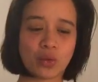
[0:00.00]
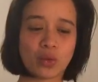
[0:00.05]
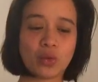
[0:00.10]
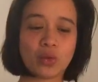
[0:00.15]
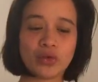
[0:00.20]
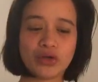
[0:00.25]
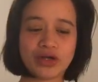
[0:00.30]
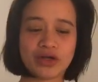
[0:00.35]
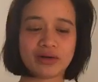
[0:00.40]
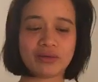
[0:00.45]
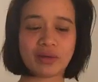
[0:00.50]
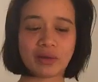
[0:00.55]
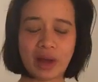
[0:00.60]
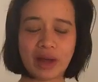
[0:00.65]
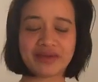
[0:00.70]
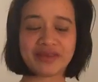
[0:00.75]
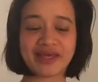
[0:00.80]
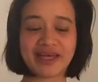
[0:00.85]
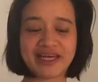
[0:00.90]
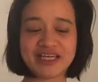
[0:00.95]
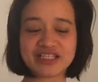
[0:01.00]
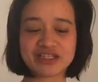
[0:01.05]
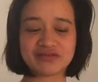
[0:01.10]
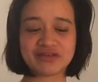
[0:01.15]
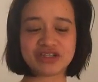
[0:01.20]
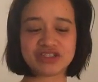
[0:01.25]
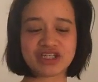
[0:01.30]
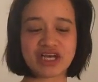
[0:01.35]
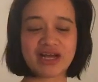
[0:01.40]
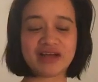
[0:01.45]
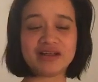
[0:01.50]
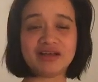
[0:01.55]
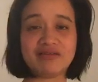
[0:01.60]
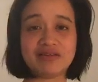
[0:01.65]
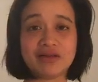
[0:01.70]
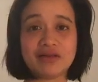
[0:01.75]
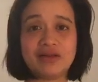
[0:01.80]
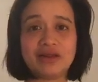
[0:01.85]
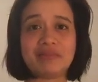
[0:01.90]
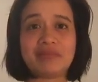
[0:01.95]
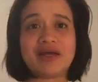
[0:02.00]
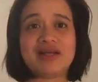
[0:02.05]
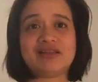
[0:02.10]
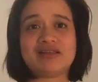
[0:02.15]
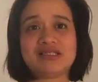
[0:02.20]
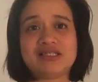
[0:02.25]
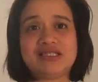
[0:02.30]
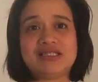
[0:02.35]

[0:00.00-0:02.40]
the age of your child, even though they might